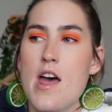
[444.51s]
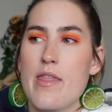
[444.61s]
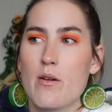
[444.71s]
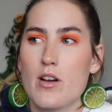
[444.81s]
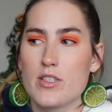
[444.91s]

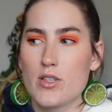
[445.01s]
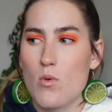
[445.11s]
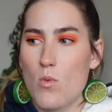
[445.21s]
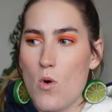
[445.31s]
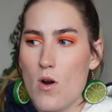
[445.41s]
they were all so
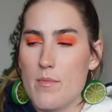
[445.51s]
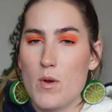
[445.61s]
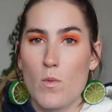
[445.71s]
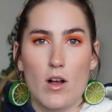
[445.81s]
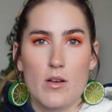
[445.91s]
warm
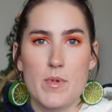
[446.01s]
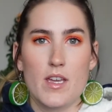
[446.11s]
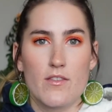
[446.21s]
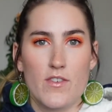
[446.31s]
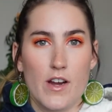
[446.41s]
and
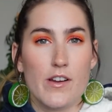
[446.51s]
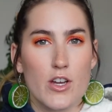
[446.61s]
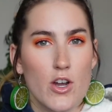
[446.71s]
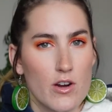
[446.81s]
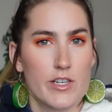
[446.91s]
welcoming and very
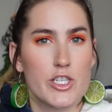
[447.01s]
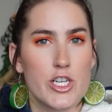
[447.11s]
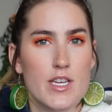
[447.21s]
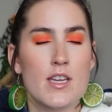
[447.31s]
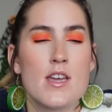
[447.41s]

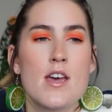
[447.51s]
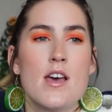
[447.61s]
encouraging.